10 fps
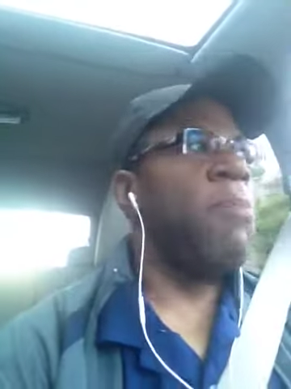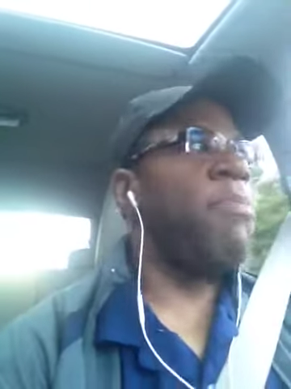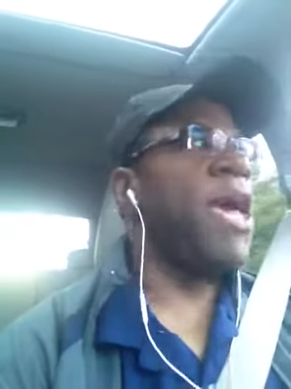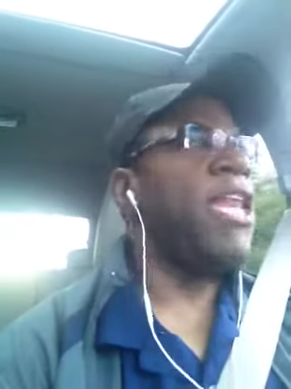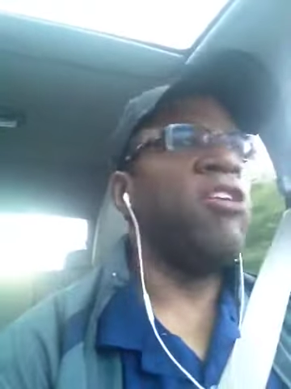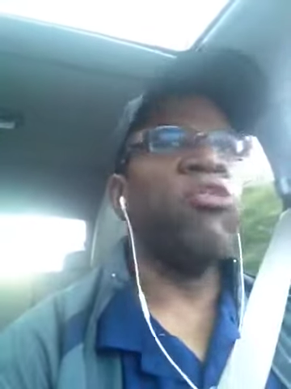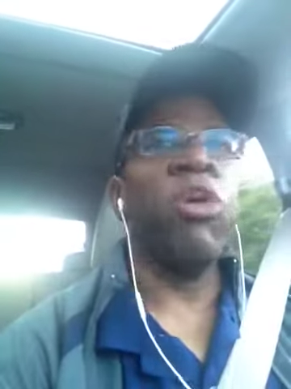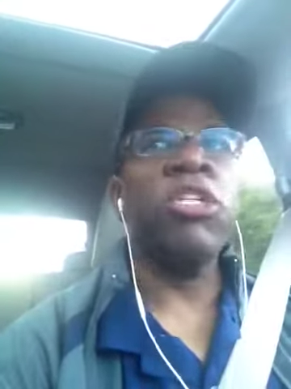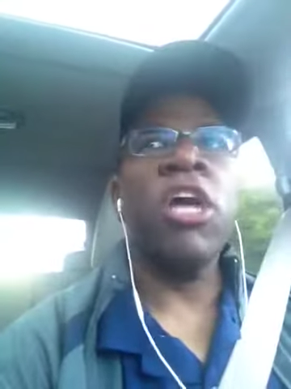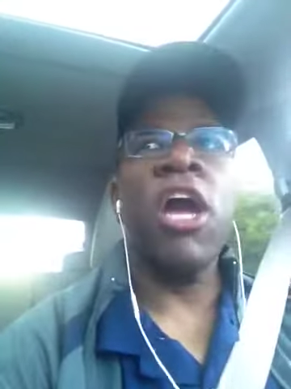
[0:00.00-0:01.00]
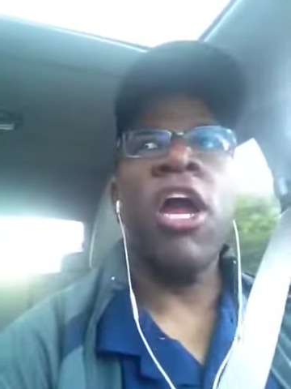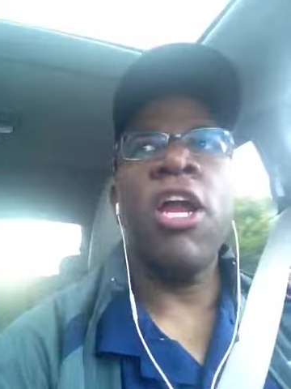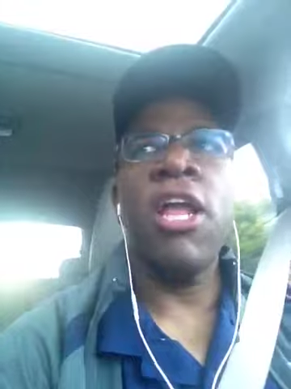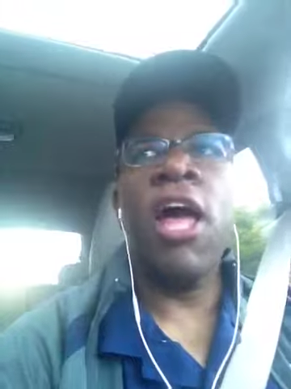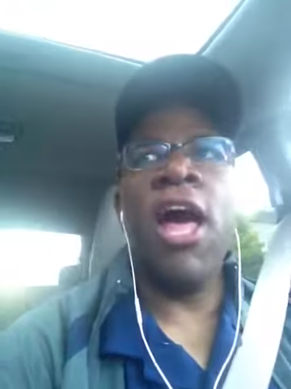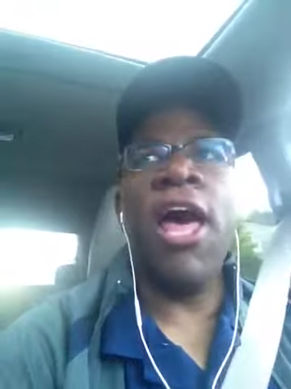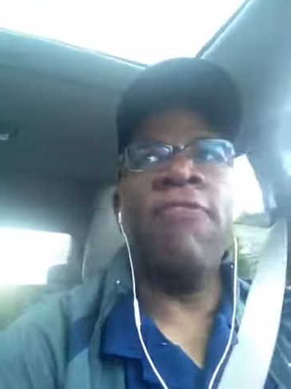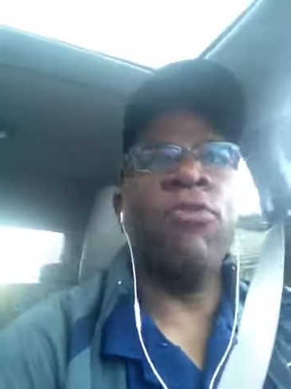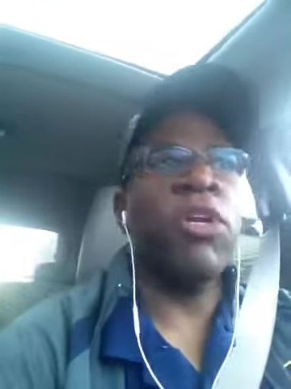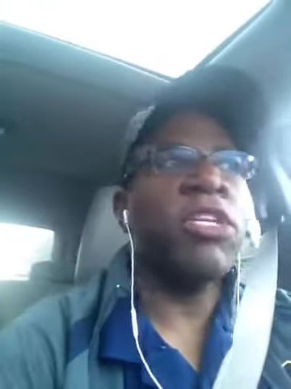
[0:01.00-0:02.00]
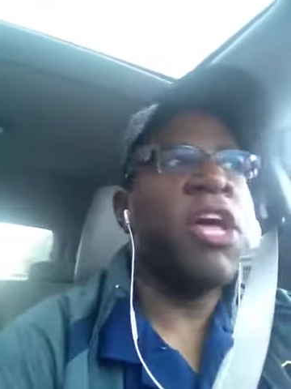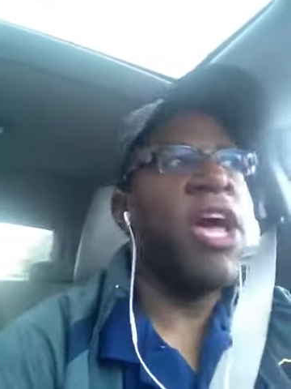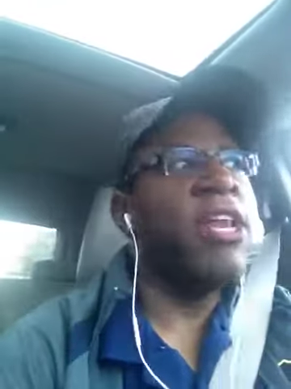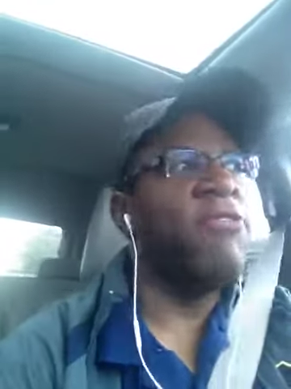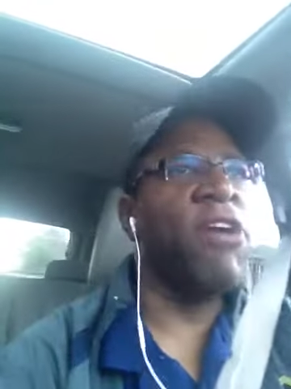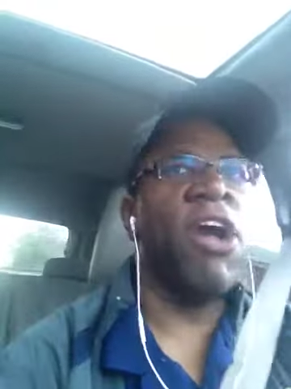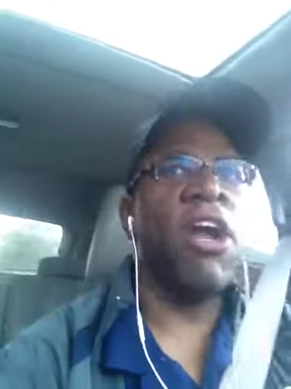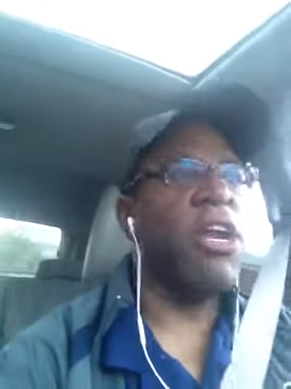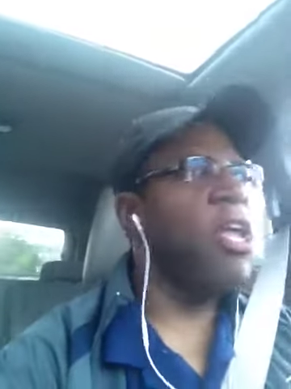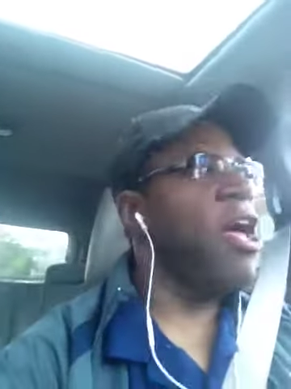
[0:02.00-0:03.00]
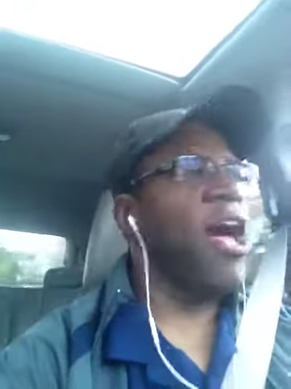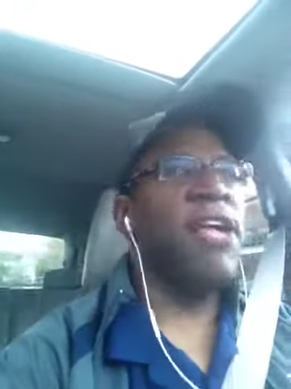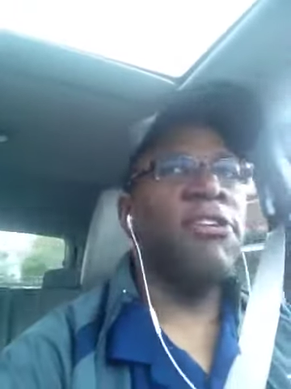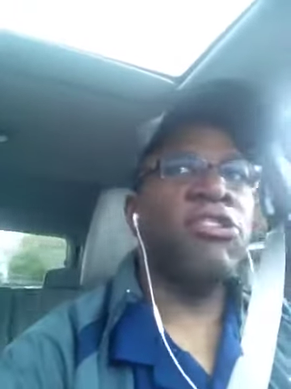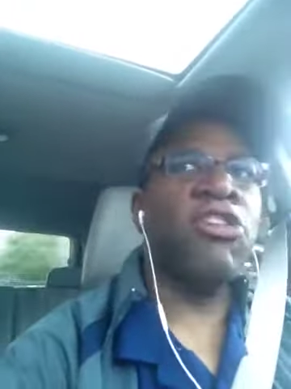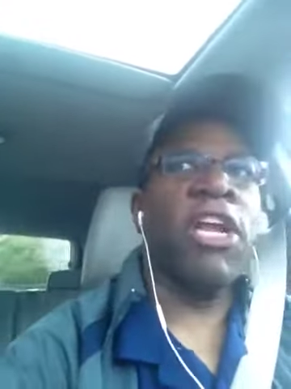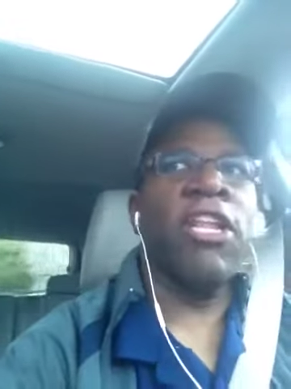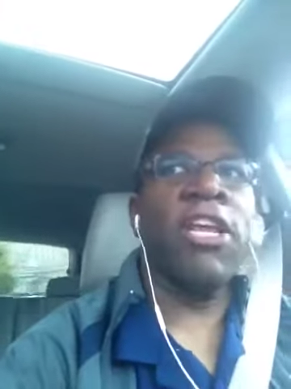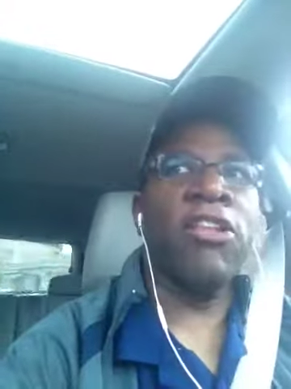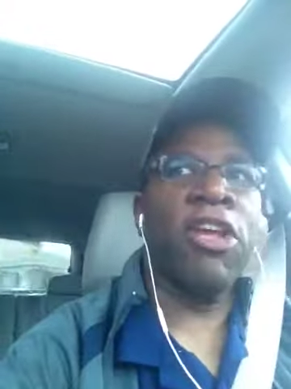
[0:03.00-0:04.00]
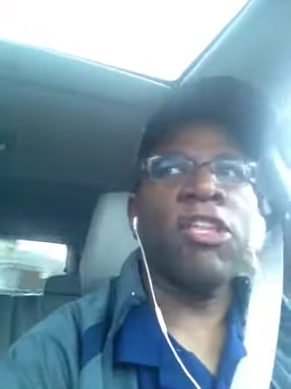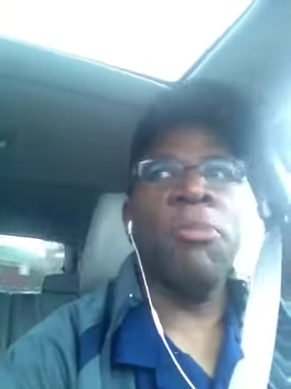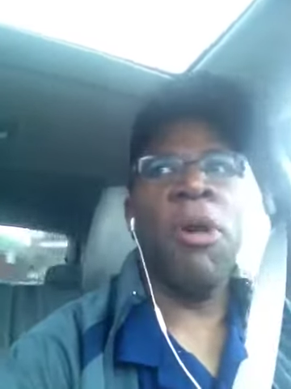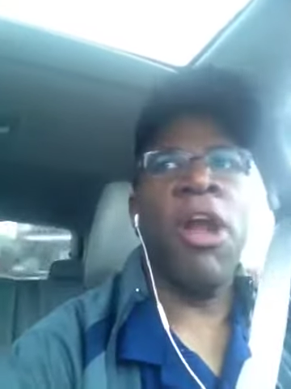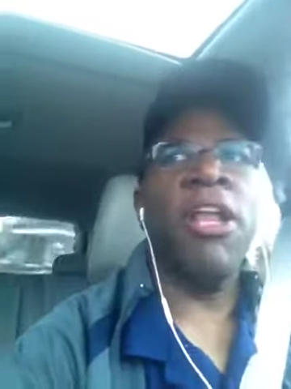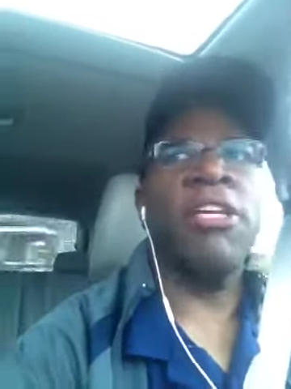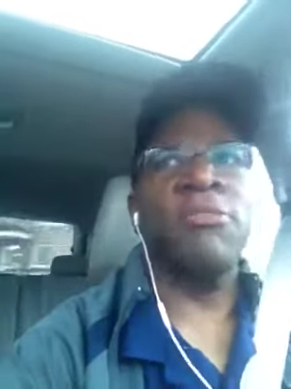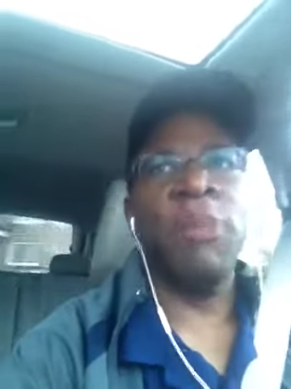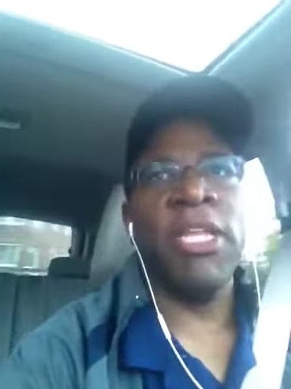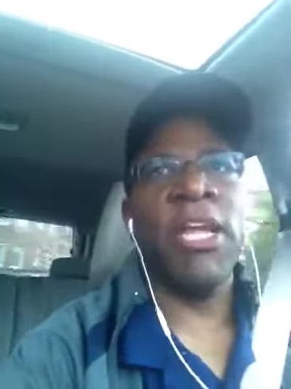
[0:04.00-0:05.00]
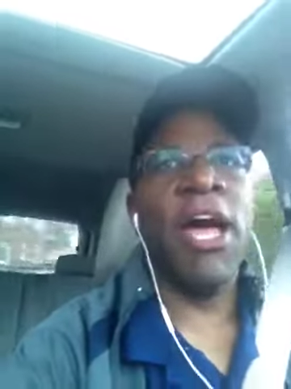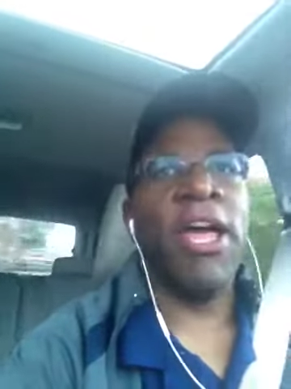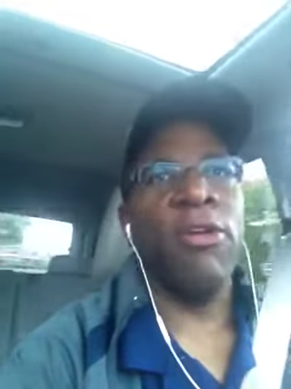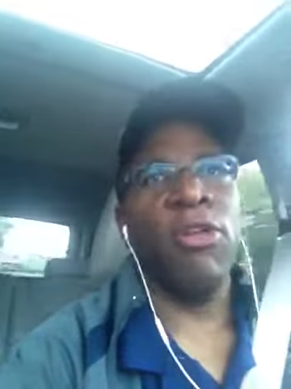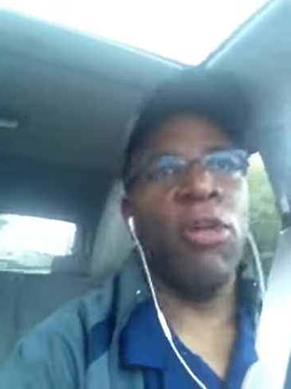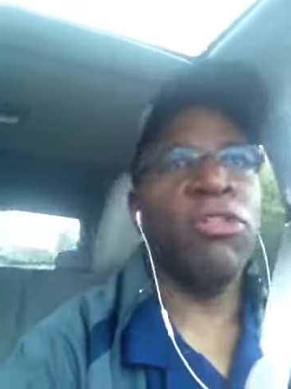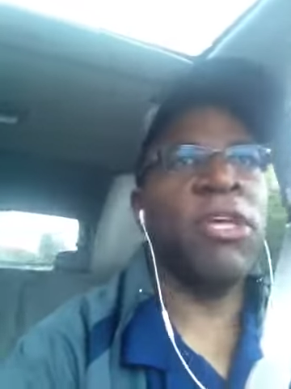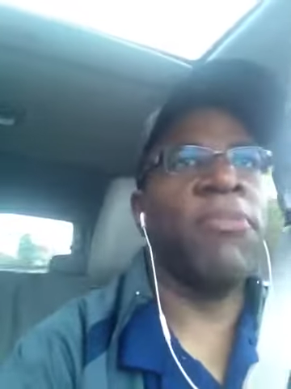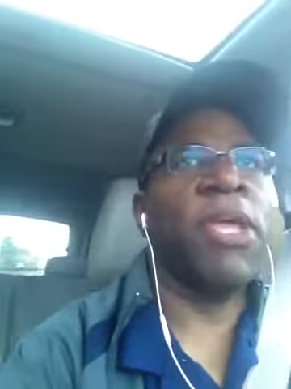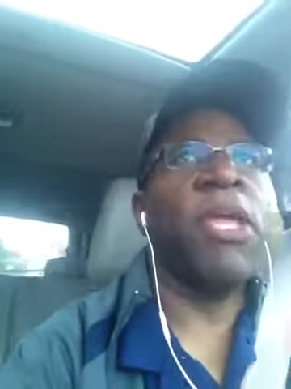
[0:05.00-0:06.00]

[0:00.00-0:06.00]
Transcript: Penny's worked hard. I've worked kind of hard. I'm just trying to like look the part as being the guy who knows something.